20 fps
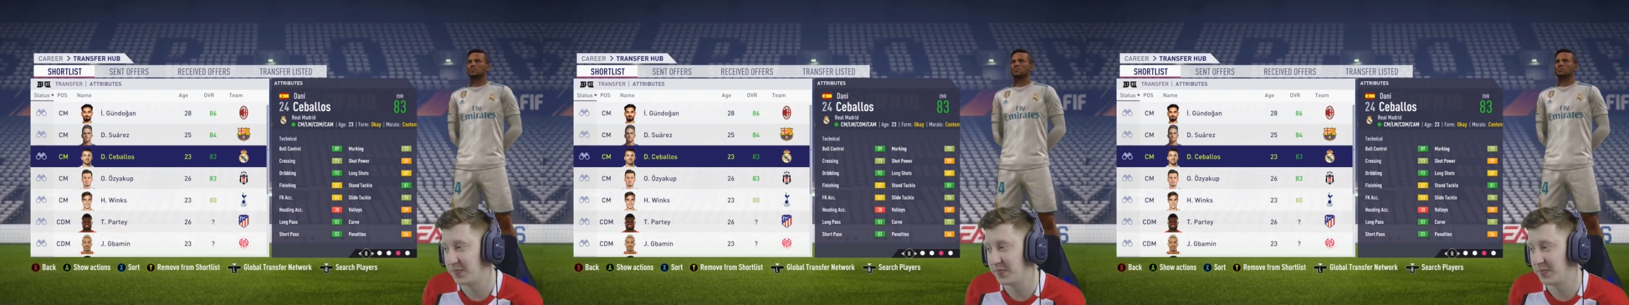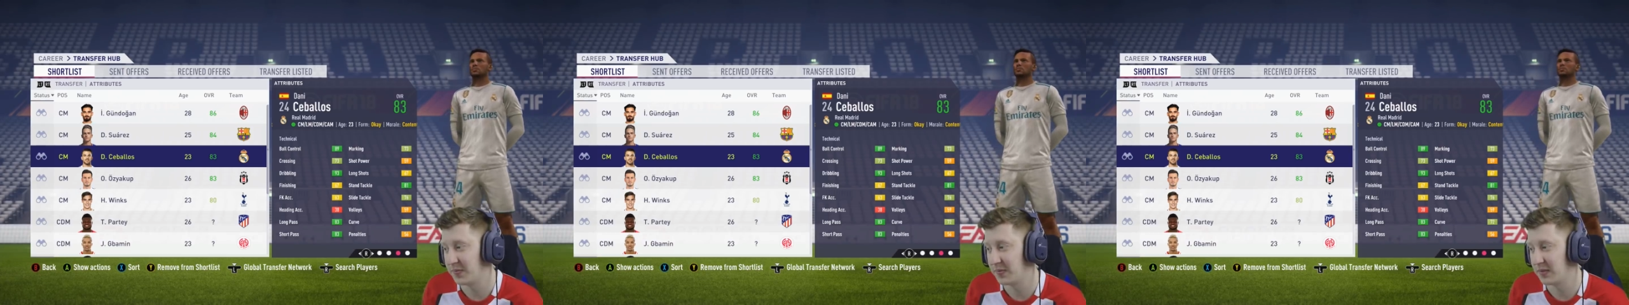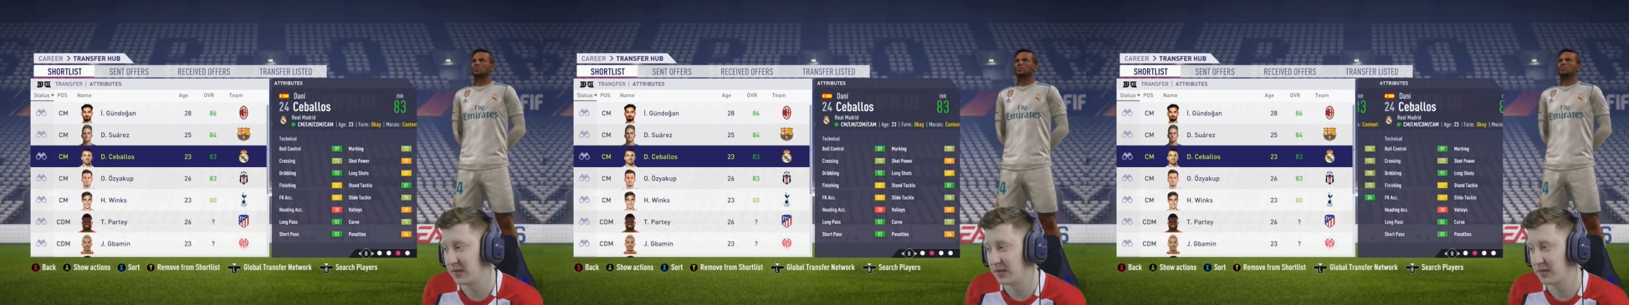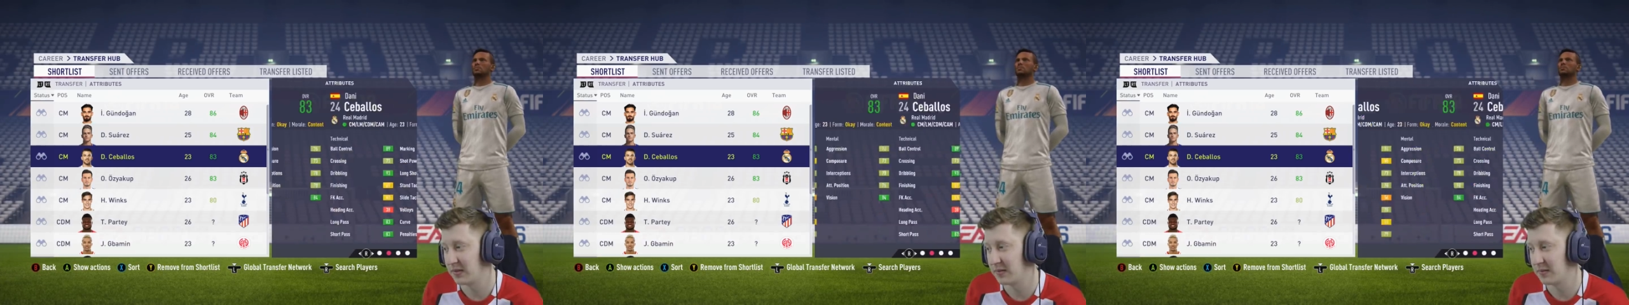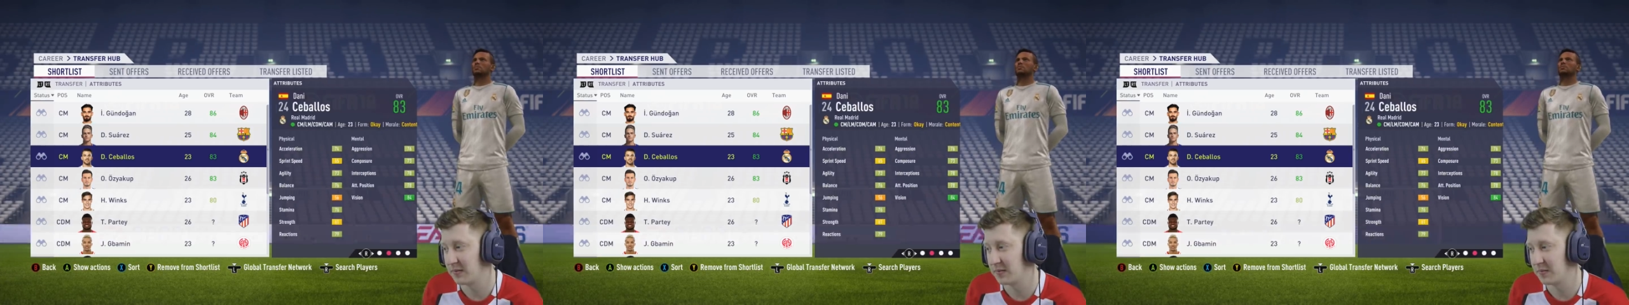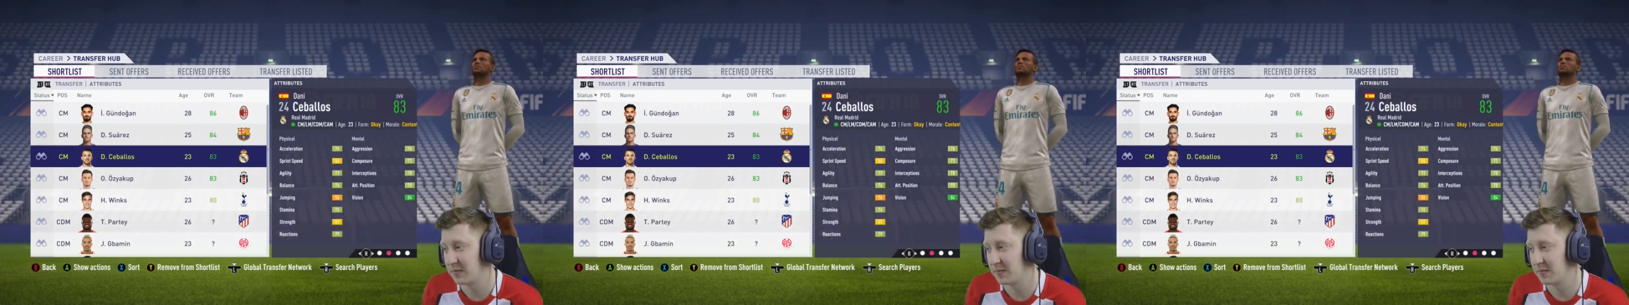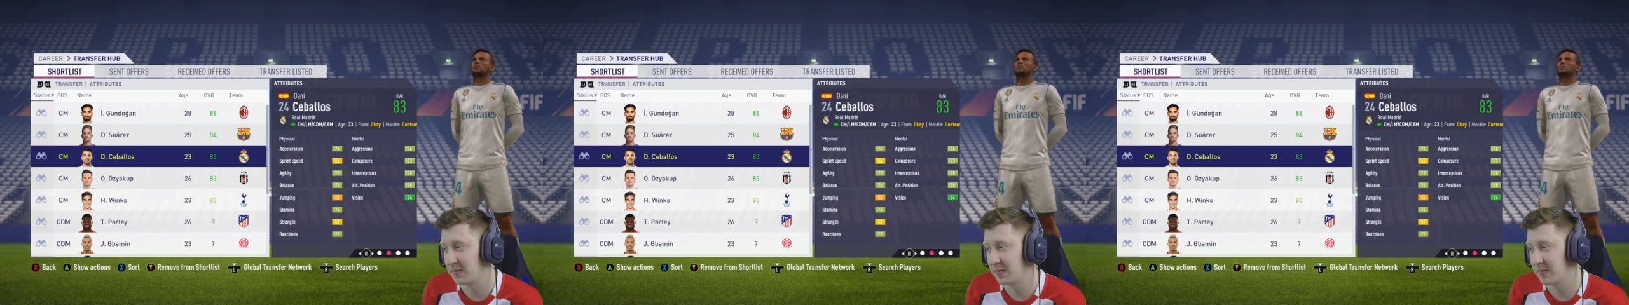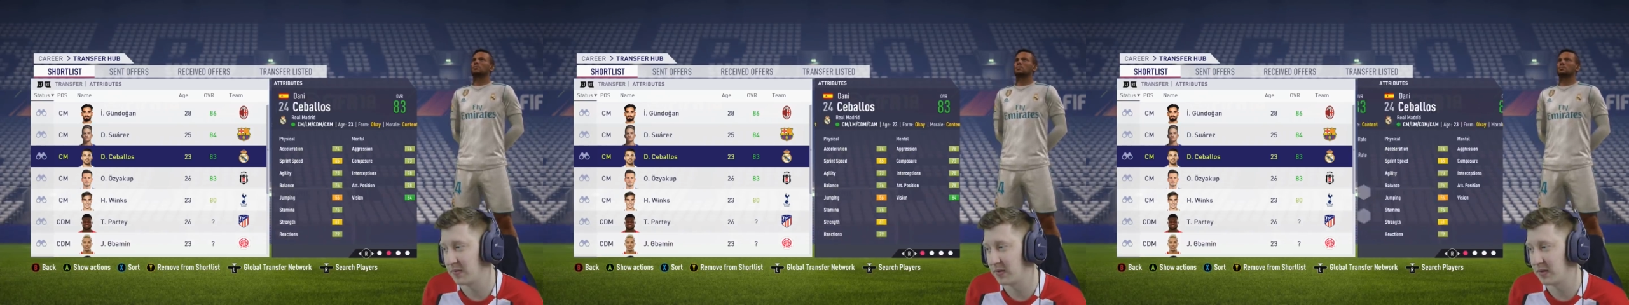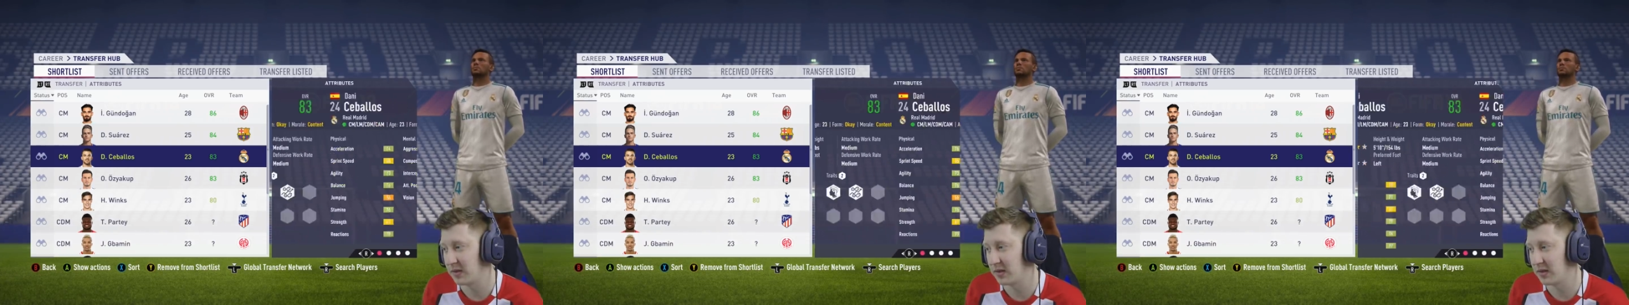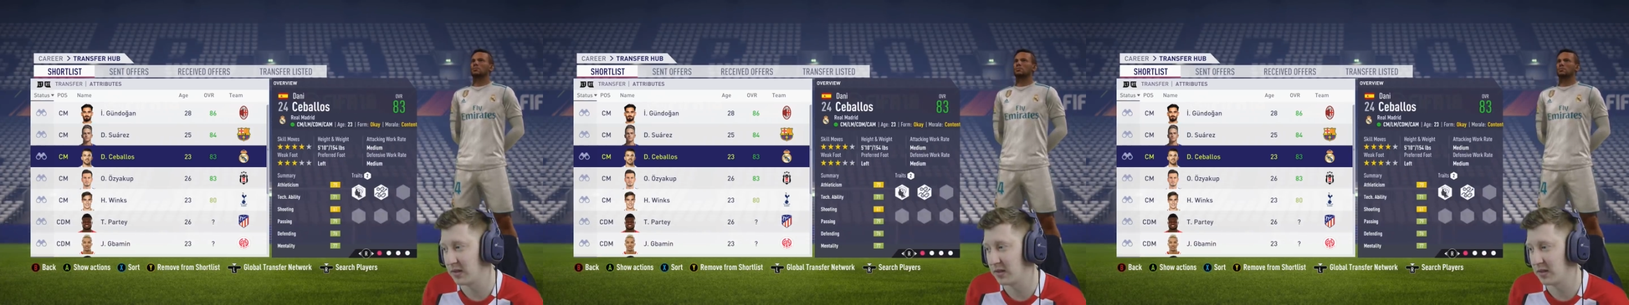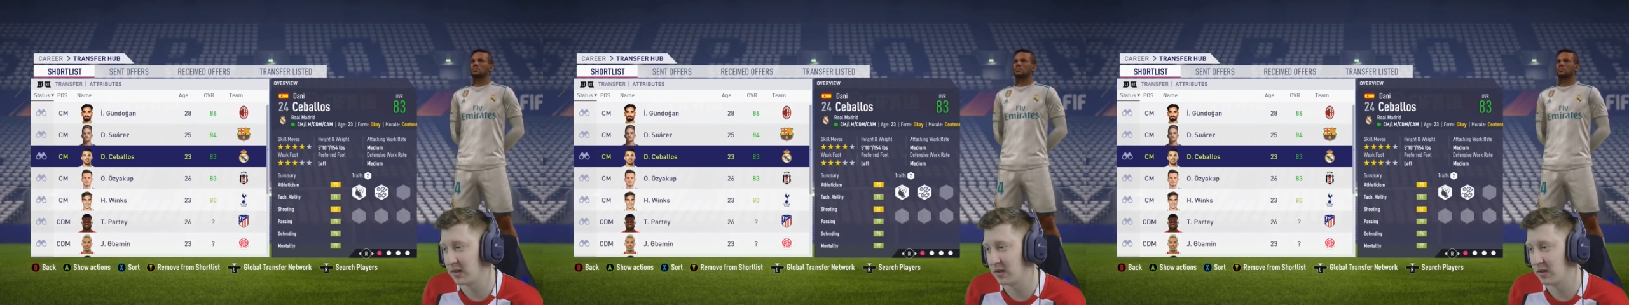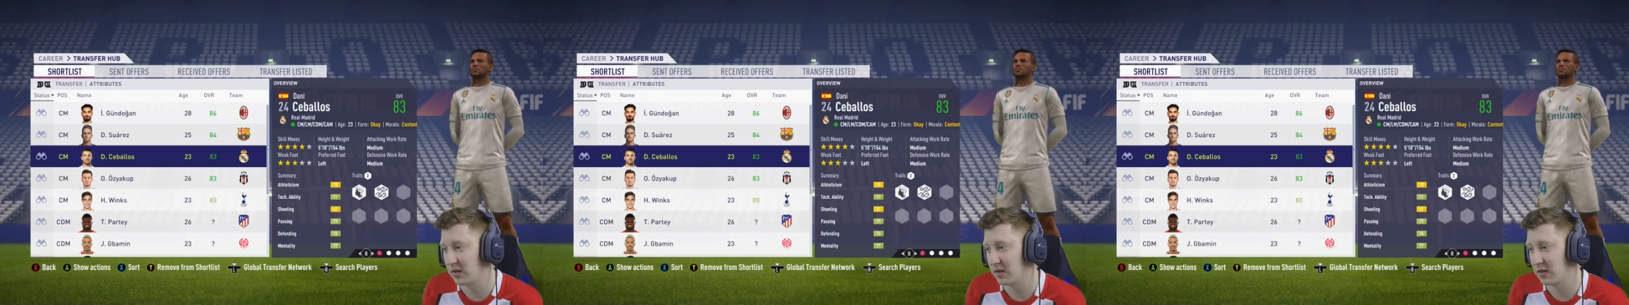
Nobody speaks.